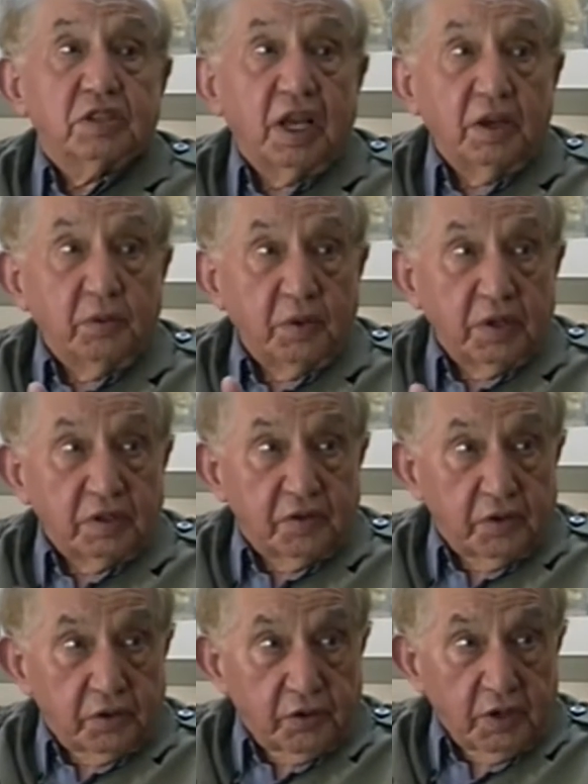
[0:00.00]
She stayed with
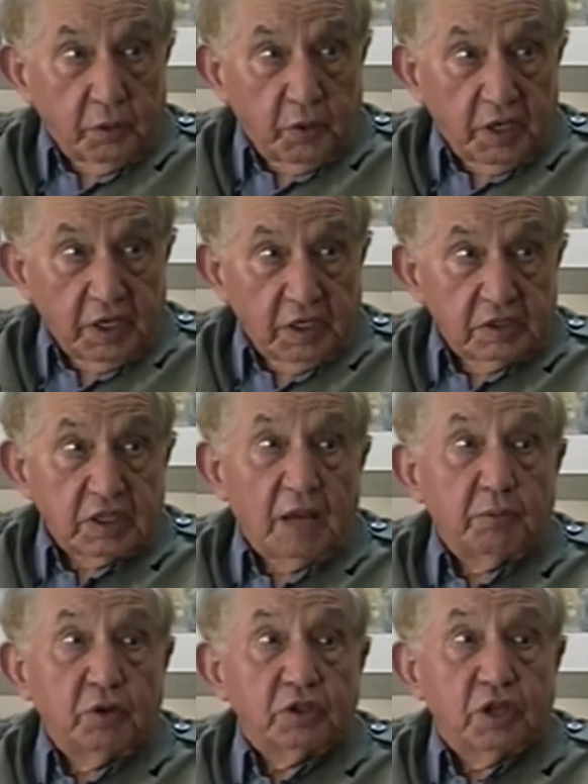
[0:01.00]
us for 3
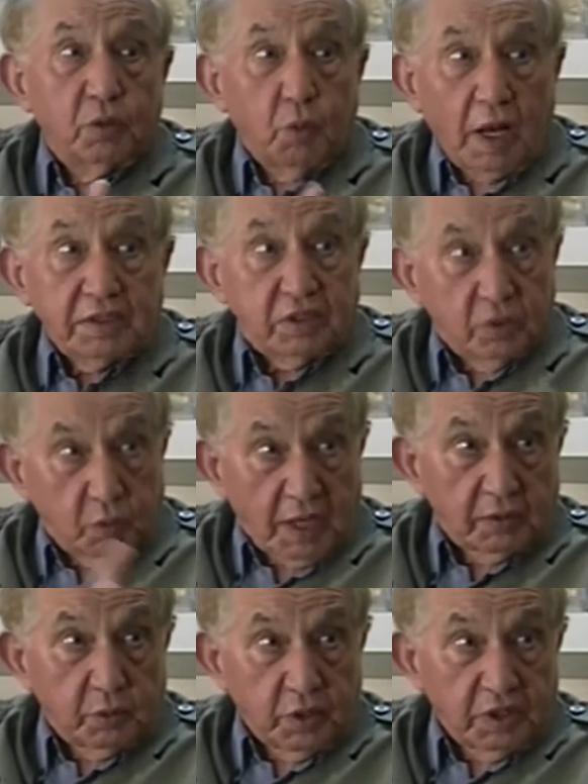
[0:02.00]
weeks. I put her
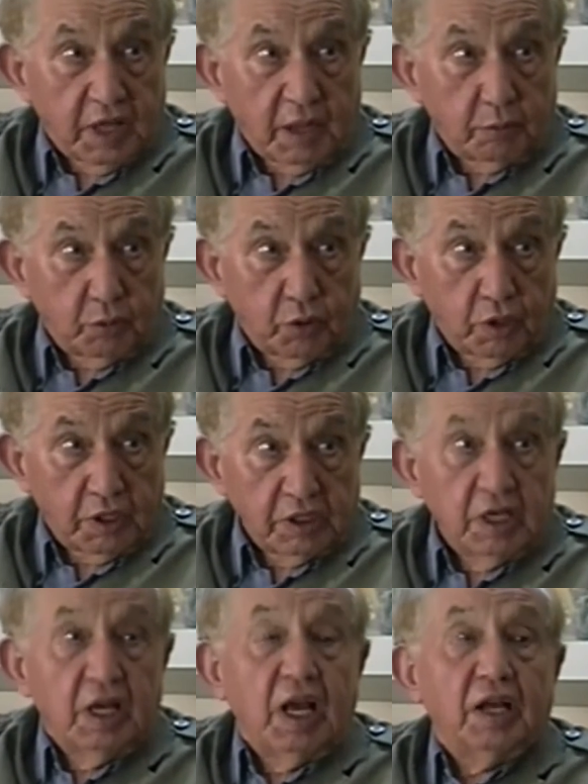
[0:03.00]
one-to-one with that
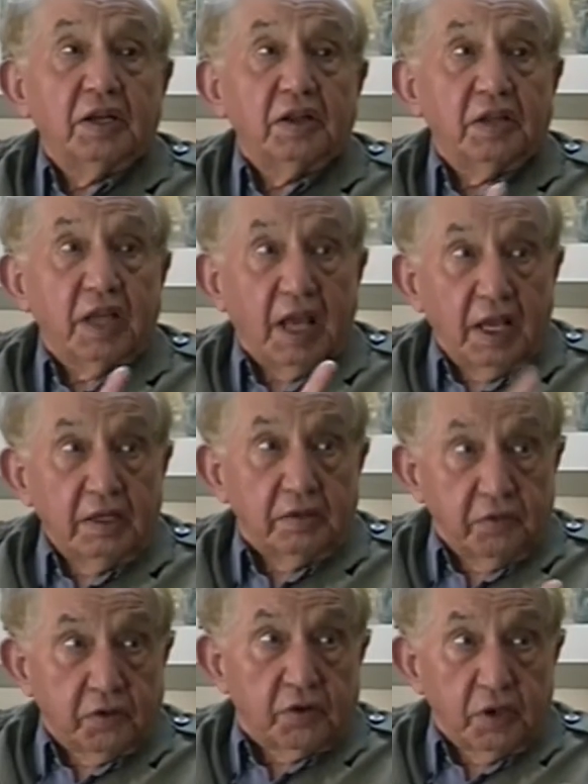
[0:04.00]
boy, and at the
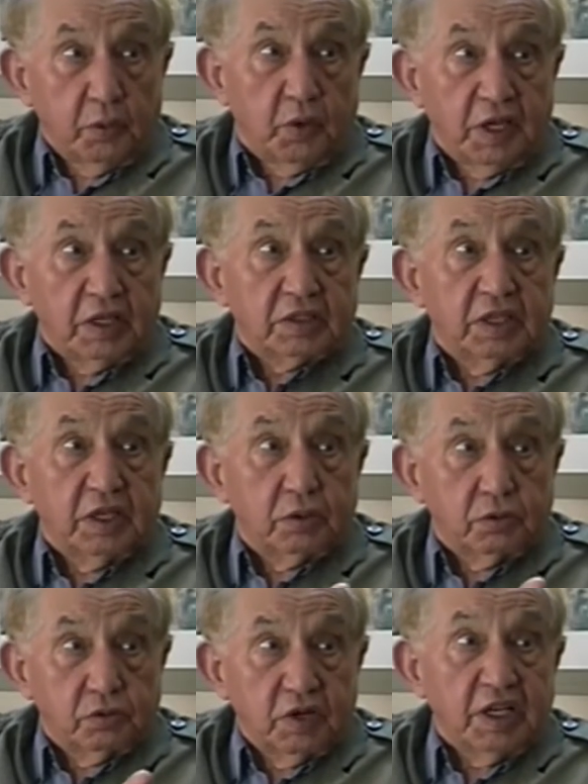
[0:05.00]
end of 3 weeks
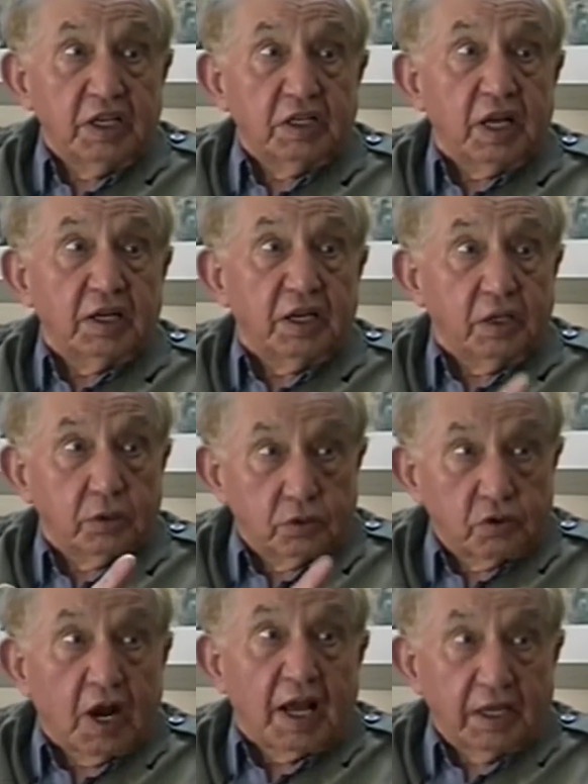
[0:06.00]
he could read and he
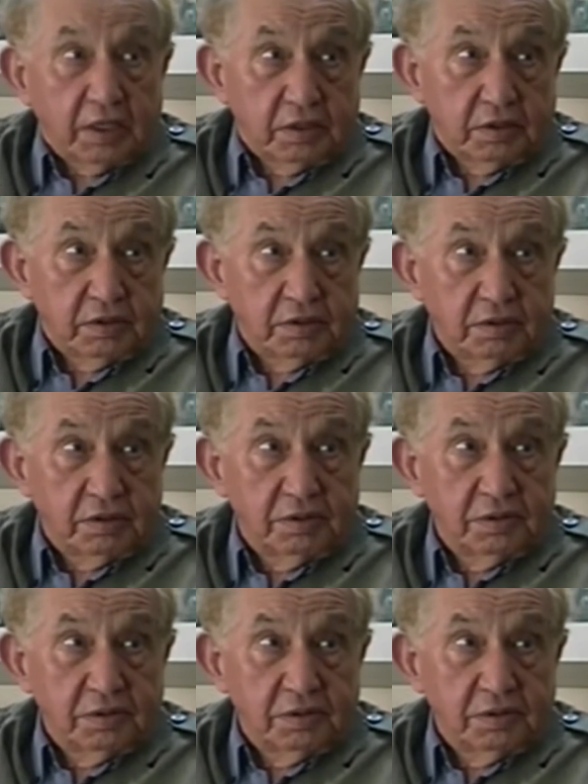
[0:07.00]
could write.